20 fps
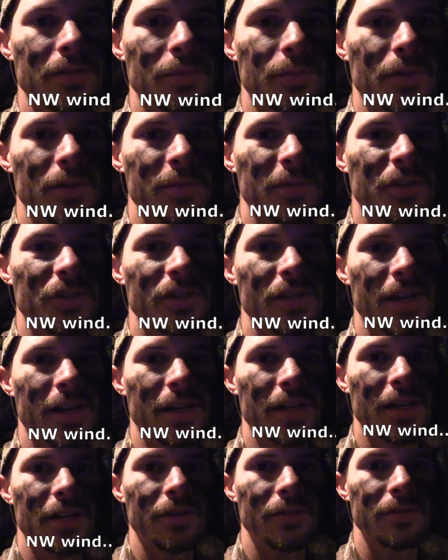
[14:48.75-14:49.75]
it pretty much
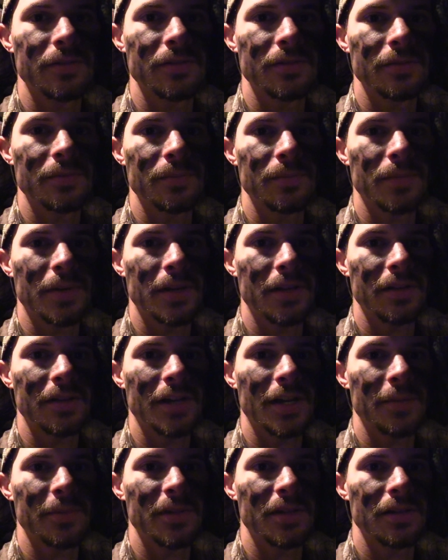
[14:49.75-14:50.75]
died out by the
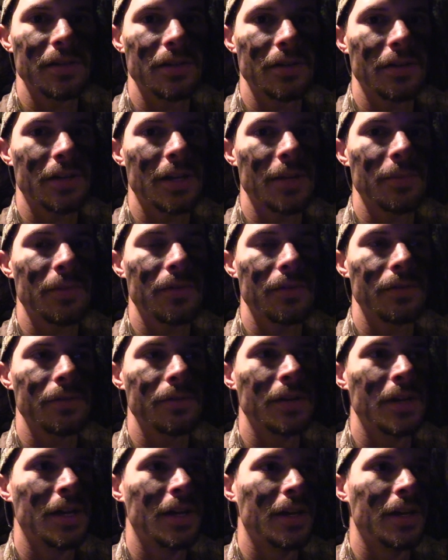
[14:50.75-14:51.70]
time the deer came through,